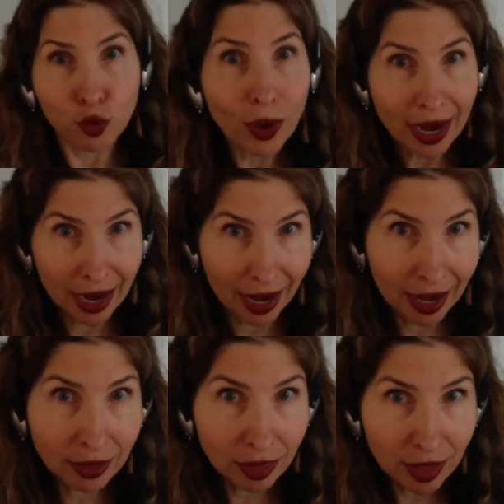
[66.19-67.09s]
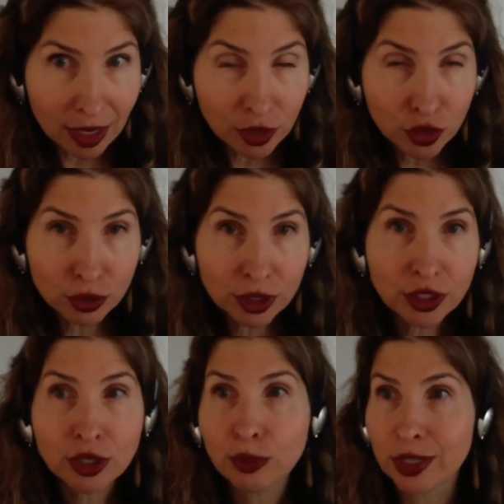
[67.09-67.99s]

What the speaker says: gray hat things you can do,